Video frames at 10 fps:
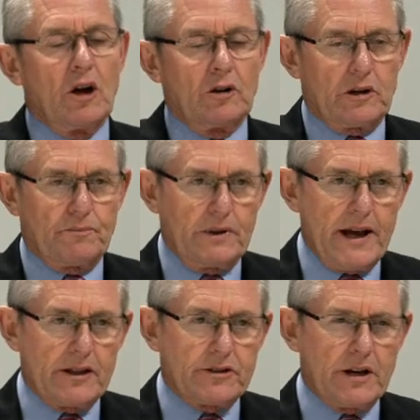a lot of
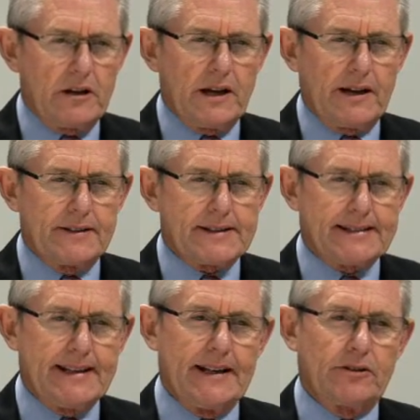planners don't
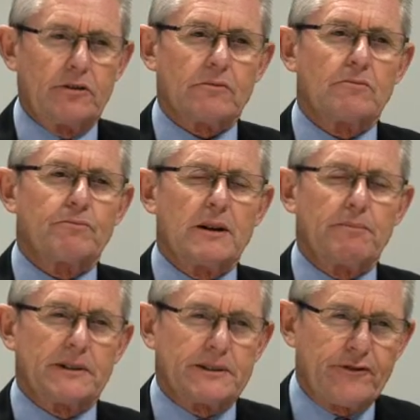understand that
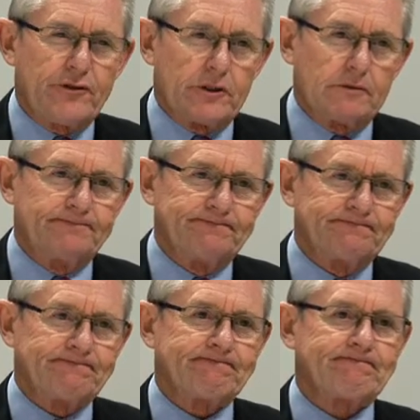people are different.
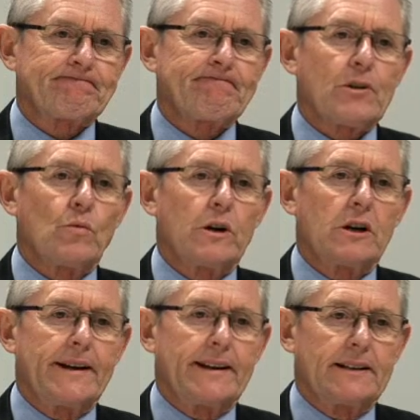When
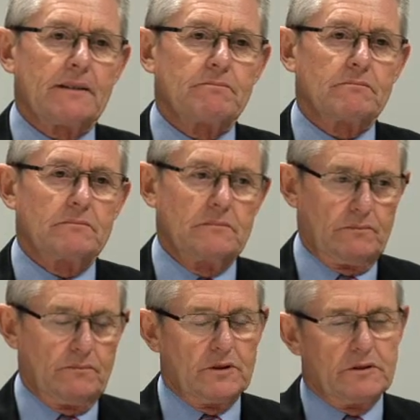I headed up
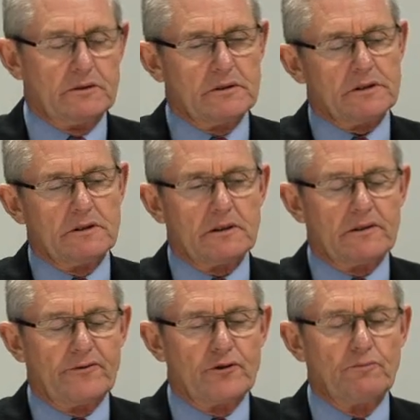
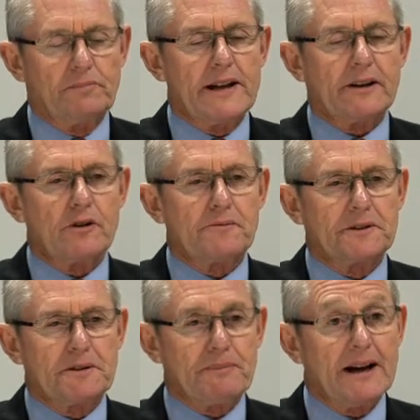a few planning
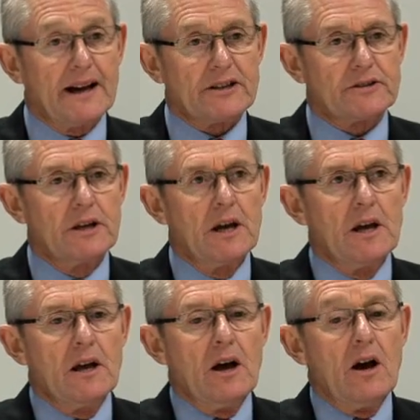groups in the past,
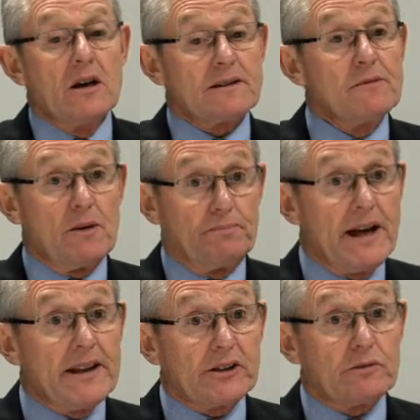some of my
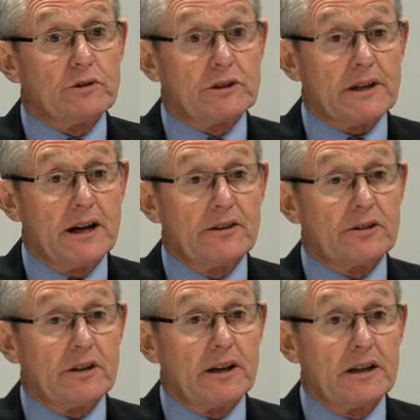planners would say
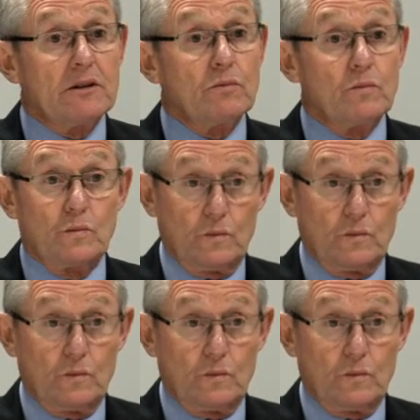that they